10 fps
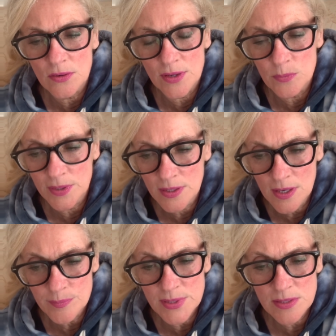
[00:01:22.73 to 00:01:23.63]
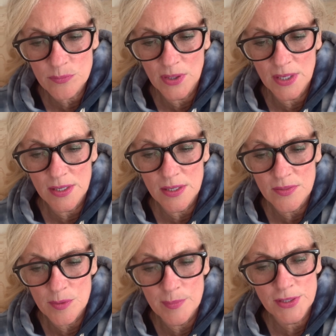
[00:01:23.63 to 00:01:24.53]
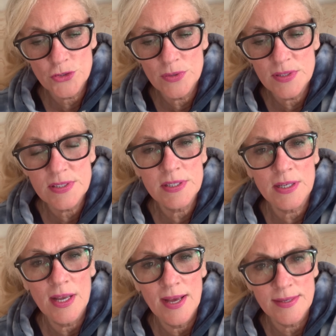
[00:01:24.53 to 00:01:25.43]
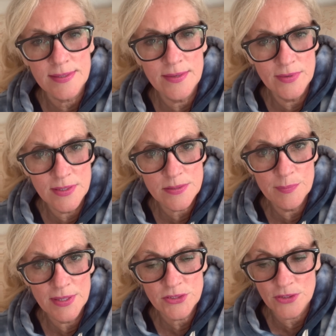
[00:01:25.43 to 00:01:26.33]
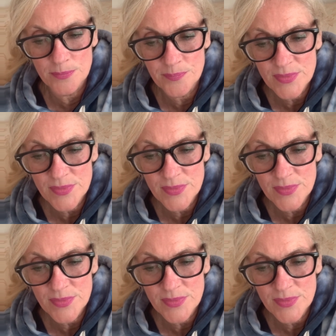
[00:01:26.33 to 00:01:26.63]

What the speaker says: okay, what did God mean by the measuring stick has given its measure,